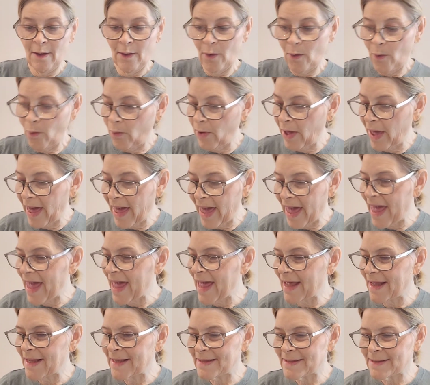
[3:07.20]

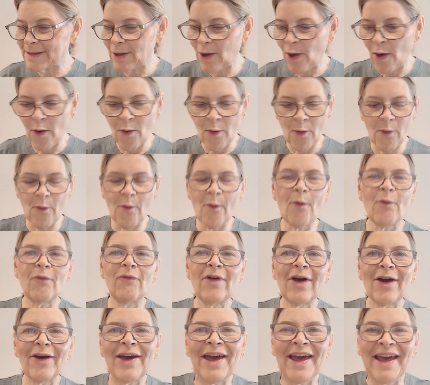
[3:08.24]
Okay, so
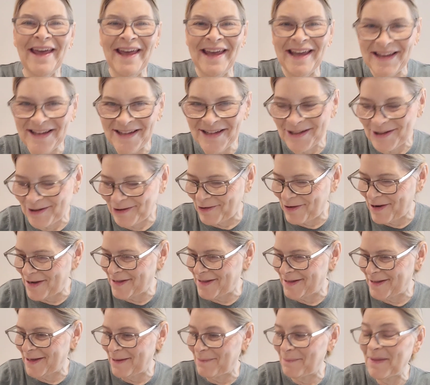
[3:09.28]
very
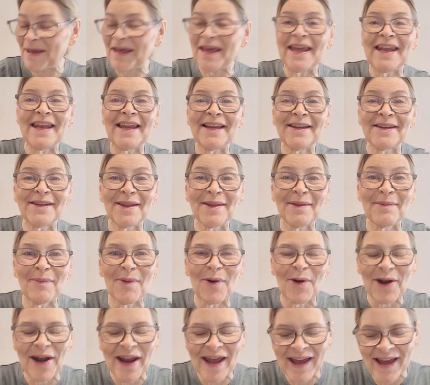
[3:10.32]
interesting beginning to the
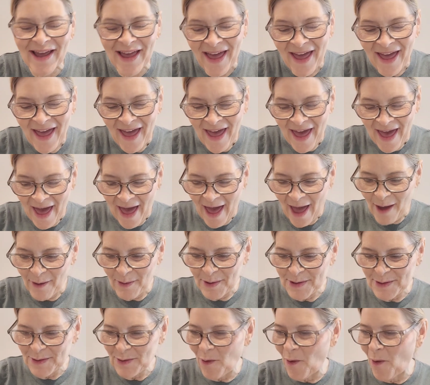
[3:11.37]
morning. I
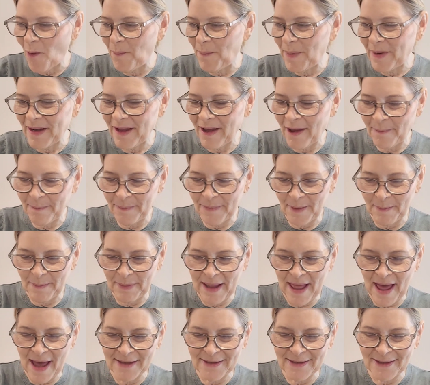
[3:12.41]
was opening up the
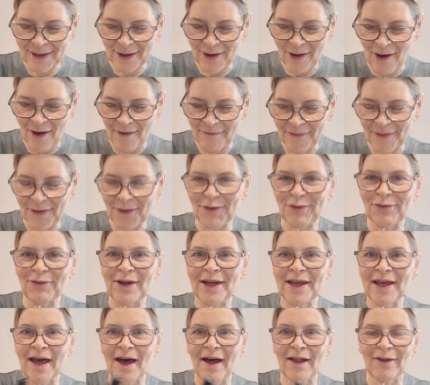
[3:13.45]
plastic off the
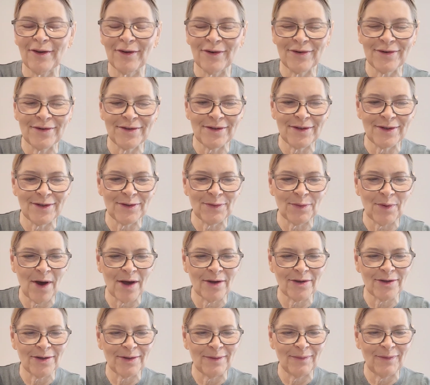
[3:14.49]
3 colors to
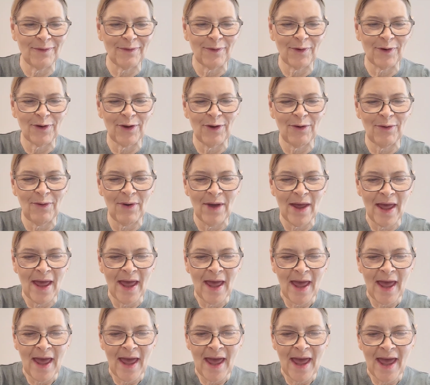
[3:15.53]
swatch them for you,
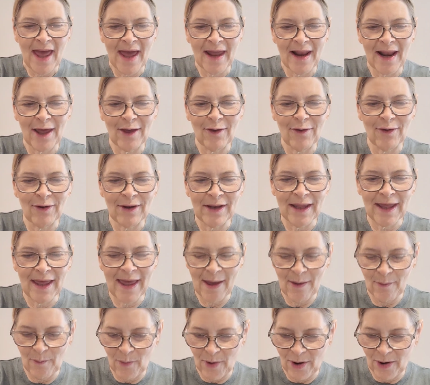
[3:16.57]
and I couldn't
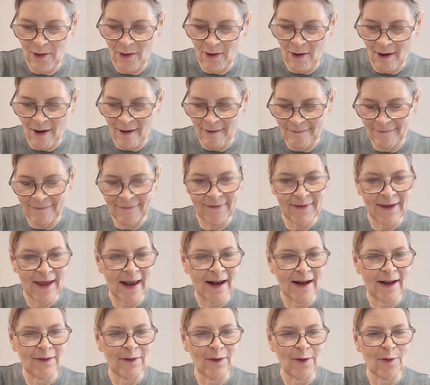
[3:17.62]
get one off.
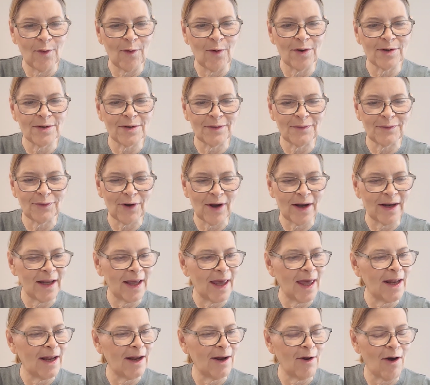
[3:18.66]
And in the course of trying to
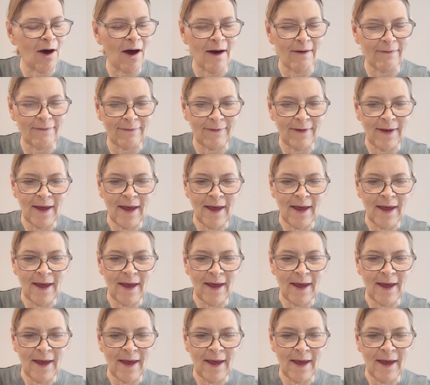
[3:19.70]
get it off,